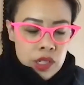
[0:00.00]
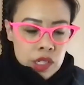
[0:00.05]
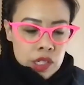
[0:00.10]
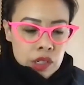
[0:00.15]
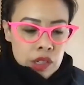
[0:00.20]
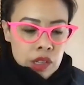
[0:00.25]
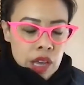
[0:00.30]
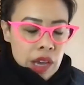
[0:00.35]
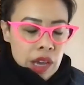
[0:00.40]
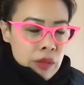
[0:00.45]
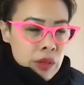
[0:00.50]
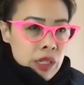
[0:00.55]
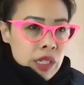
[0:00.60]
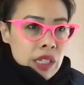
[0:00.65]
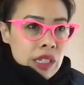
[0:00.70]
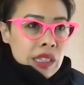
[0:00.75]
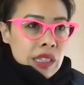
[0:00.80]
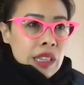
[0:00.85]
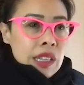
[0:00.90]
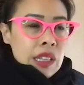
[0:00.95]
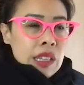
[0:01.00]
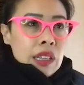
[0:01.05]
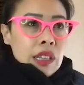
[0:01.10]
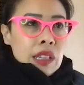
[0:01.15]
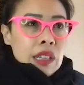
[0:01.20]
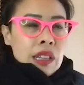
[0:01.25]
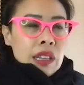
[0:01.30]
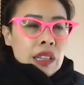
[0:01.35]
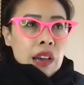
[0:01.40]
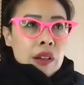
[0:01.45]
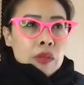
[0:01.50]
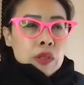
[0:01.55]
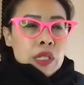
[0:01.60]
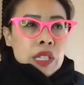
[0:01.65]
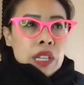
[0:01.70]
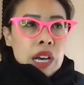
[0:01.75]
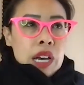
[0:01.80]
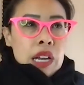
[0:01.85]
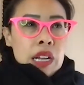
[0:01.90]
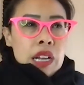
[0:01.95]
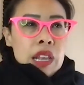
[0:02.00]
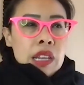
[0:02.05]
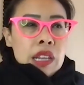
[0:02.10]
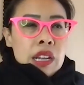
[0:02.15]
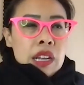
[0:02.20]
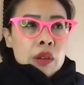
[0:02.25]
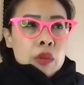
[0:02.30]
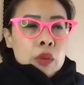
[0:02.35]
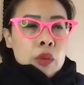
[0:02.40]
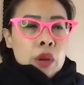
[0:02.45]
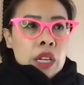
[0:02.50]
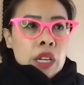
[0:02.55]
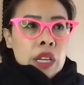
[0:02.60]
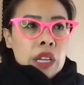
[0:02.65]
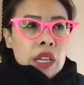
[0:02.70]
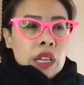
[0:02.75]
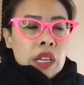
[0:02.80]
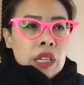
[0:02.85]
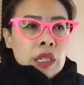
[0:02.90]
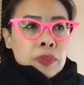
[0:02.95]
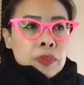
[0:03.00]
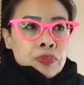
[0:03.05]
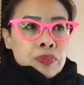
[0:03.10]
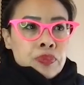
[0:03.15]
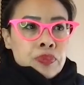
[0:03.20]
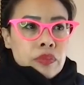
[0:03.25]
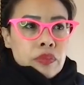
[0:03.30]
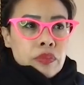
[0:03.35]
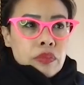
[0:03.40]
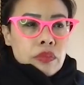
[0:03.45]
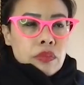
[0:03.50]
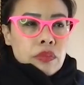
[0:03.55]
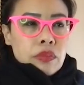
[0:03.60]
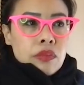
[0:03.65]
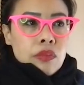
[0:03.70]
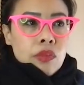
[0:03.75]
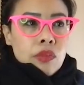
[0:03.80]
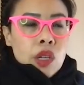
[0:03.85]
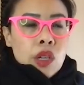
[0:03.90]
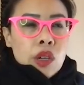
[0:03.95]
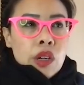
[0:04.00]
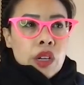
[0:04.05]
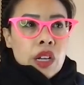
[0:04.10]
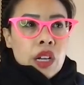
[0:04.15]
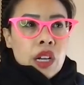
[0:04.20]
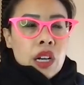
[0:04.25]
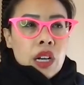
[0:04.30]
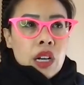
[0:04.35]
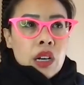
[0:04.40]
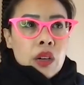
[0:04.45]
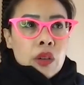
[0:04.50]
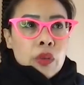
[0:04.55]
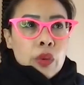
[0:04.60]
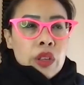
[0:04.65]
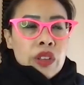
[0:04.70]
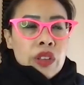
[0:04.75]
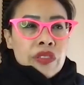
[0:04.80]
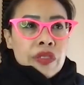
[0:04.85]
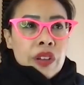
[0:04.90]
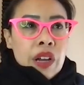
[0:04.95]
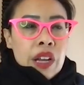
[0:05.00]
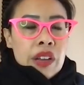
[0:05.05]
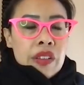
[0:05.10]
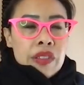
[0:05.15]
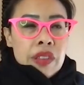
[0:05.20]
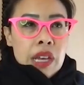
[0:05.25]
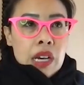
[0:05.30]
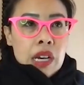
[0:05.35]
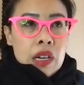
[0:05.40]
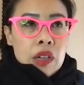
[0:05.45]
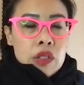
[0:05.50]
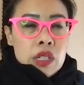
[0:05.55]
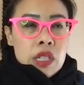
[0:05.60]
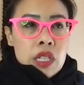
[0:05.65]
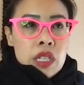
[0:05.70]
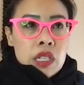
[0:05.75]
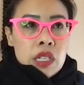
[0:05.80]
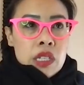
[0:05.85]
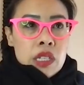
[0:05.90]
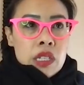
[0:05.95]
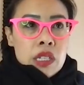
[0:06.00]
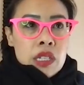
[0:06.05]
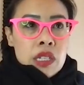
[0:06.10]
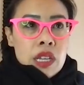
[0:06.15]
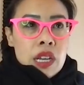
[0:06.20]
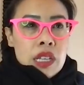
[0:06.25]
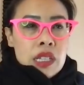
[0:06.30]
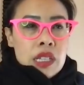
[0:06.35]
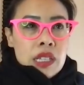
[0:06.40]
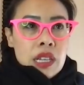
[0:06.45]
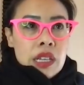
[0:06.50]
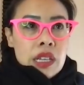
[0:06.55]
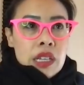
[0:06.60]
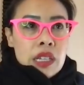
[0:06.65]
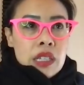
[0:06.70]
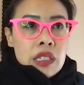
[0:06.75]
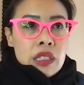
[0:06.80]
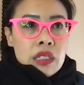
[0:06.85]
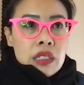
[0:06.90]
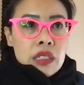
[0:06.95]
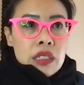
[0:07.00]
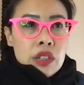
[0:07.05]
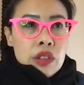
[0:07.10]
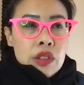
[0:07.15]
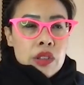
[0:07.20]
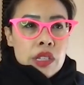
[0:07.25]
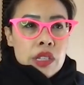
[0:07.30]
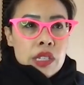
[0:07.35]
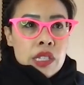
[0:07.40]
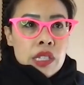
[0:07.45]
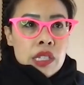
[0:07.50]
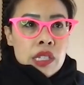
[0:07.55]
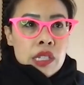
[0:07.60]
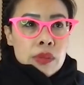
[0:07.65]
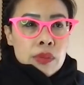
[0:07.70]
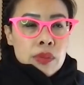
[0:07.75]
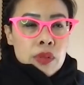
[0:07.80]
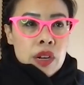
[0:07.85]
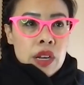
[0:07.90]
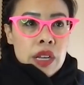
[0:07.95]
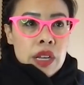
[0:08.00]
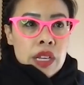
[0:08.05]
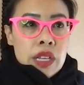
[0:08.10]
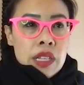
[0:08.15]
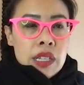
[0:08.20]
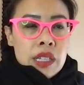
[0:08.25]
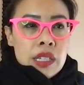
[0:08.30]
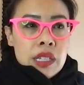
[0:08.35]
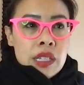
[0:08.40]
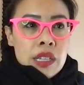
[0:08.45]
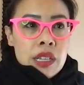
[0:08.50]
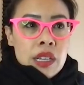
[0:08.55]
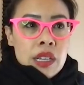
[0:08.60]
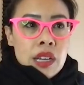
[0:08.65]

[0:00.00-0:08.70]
so that was the that was that, and then I went in uh, with five thousand as like, you know, this is the price,